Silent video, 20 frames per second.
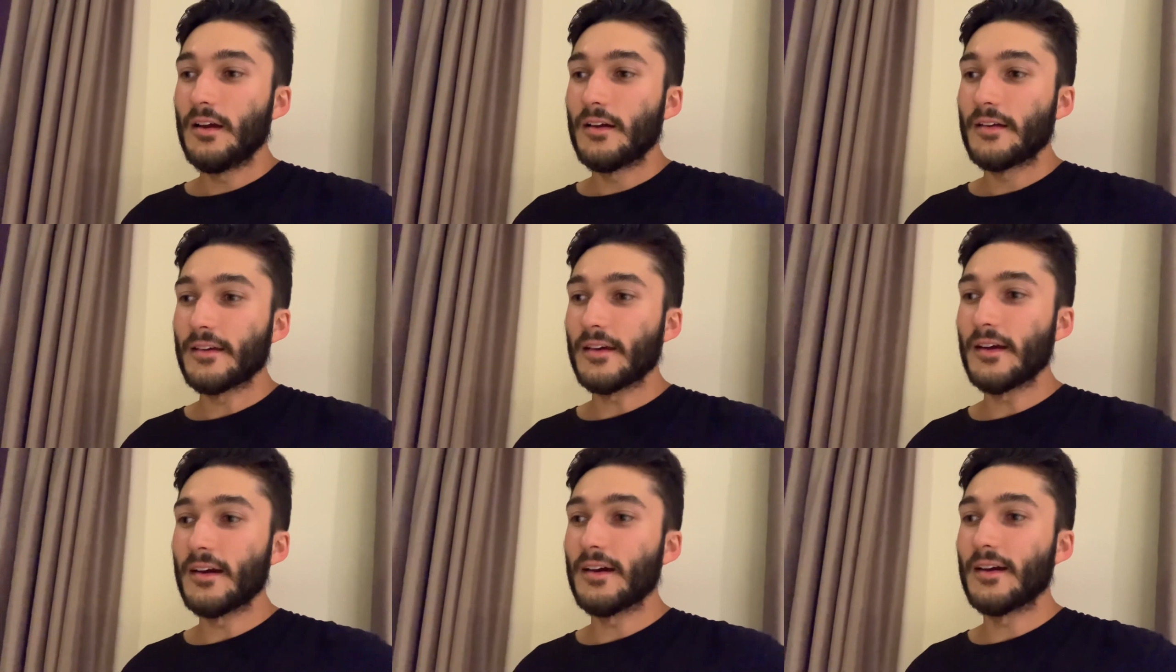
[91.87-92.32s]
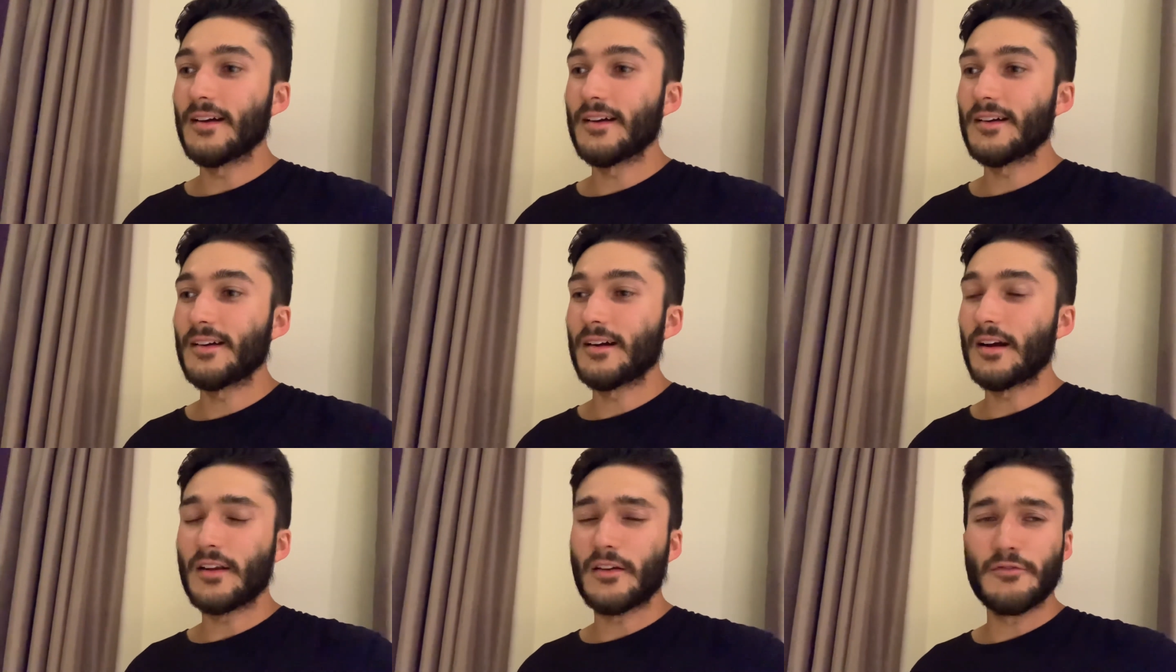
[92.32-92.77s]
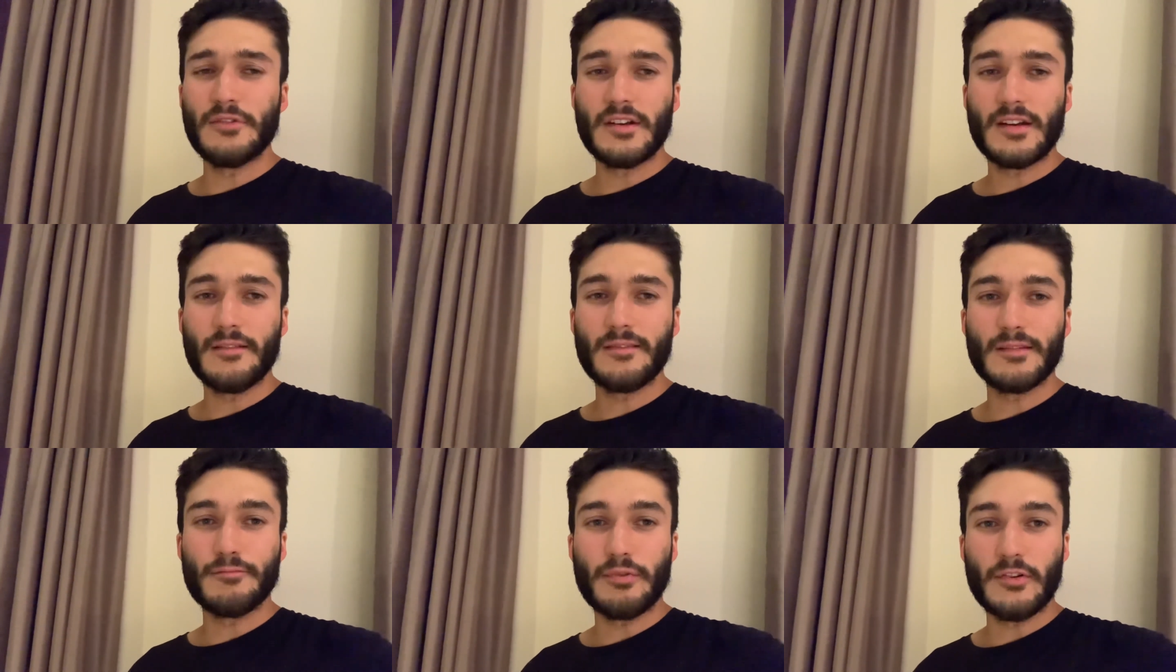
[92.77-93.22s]
yeah, I don't really
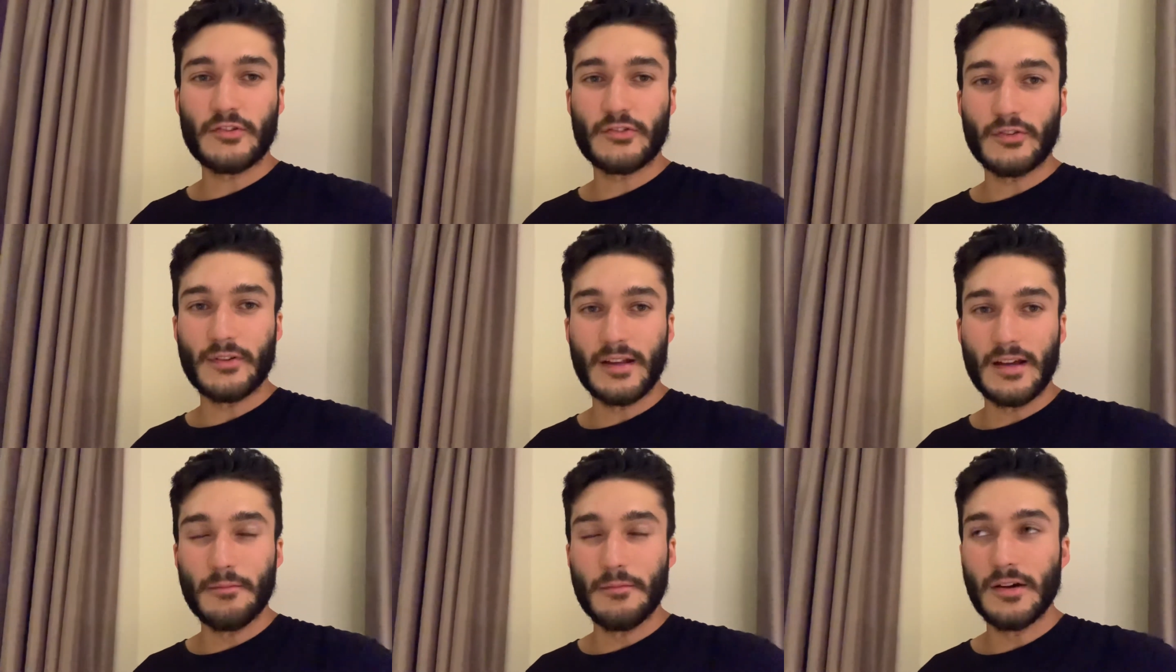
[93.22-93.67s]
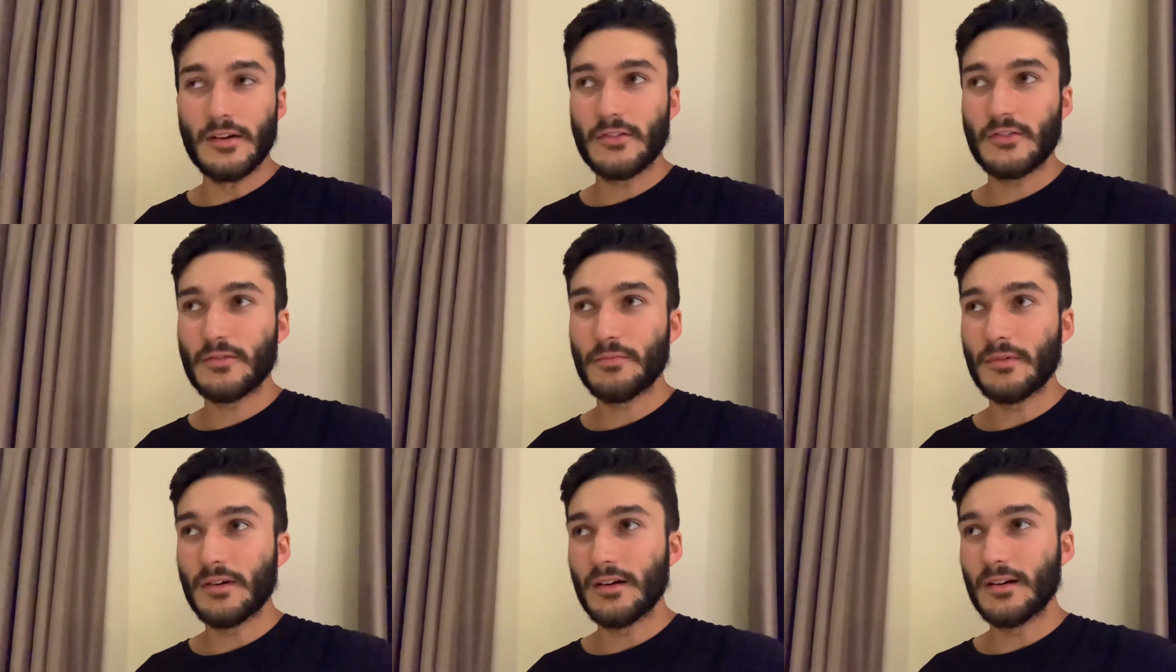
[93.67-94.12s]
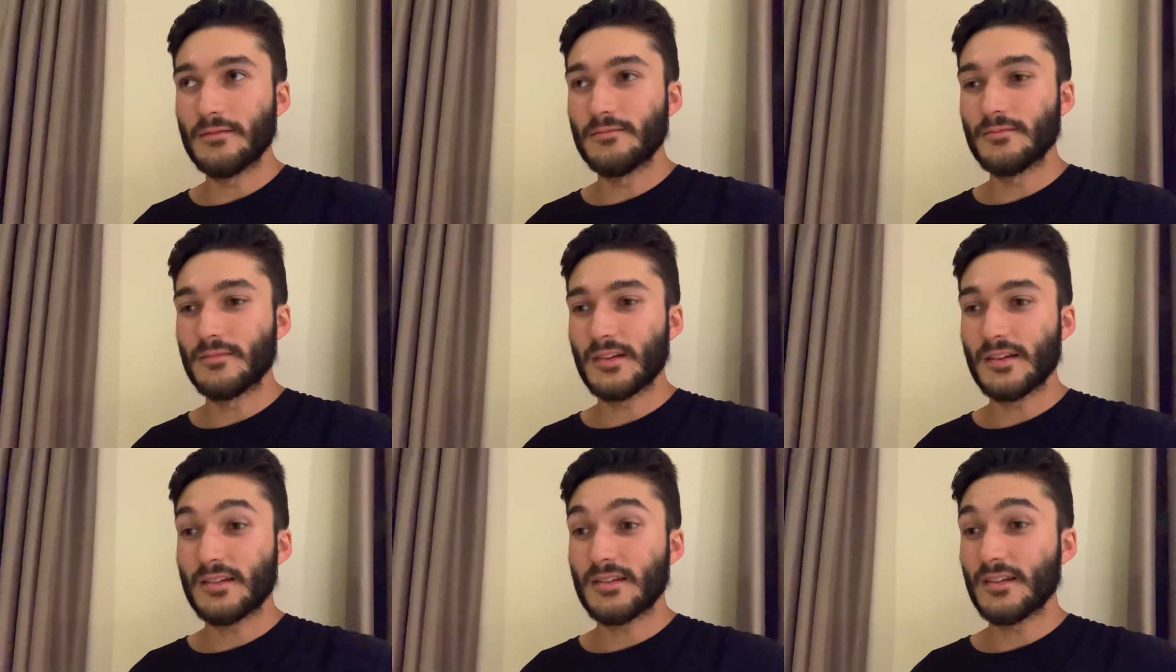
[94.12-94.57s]
come to Bristol that much, but
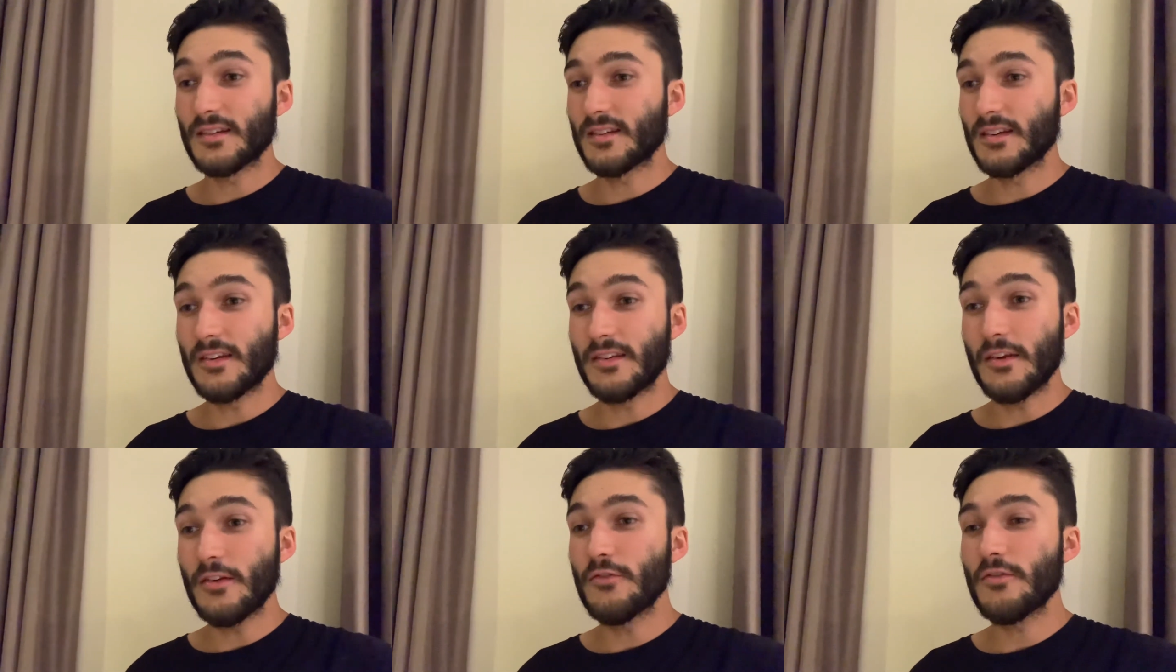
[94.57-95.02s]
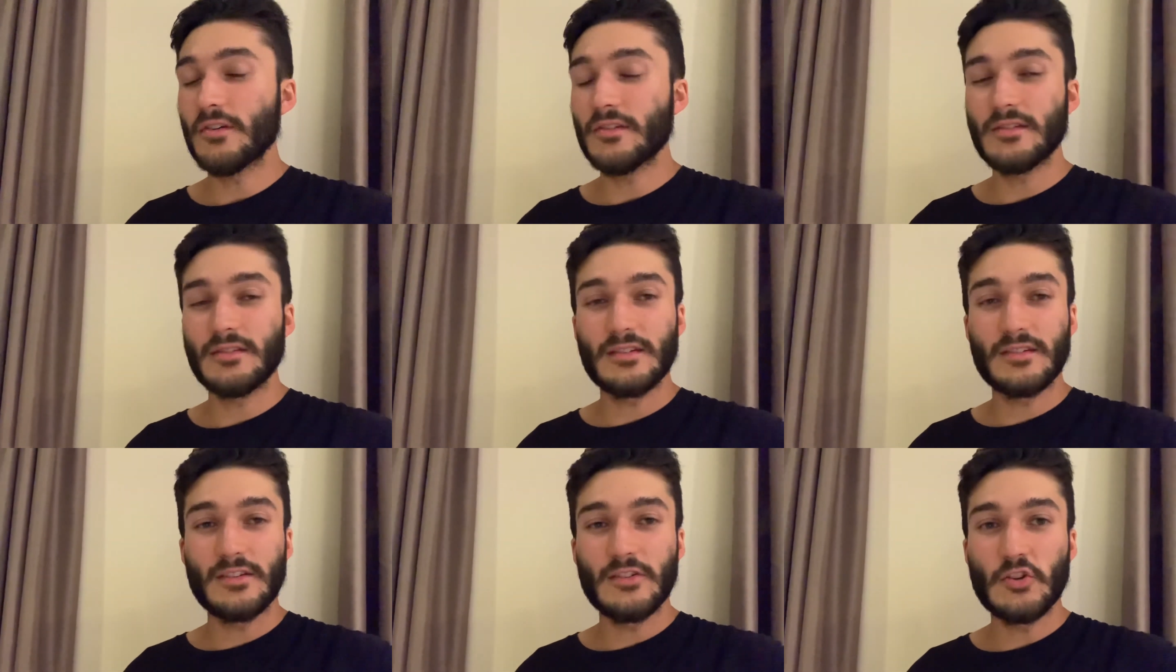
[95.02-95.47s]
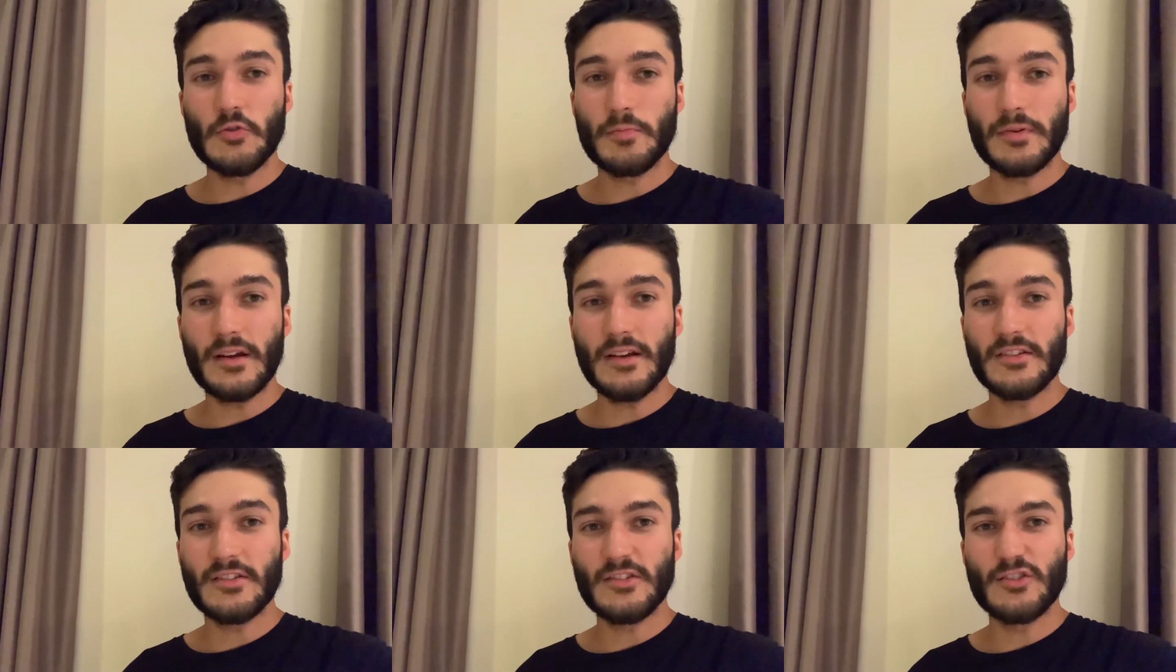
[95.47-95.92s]
it's interesting to see new
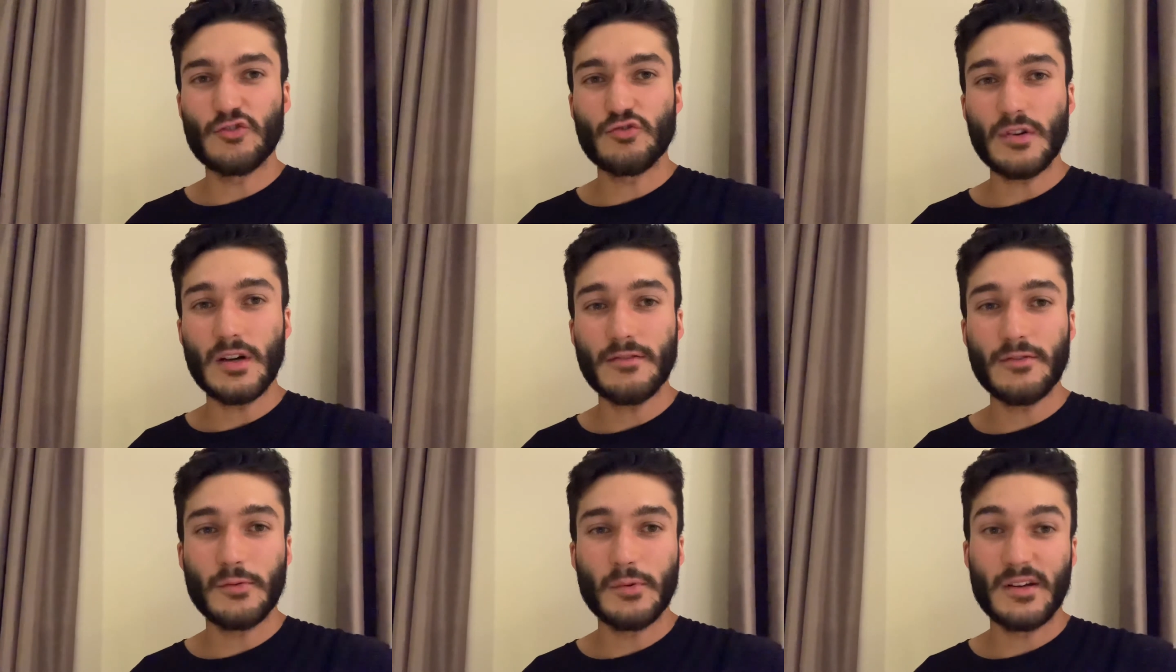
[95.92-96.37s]
places and travel.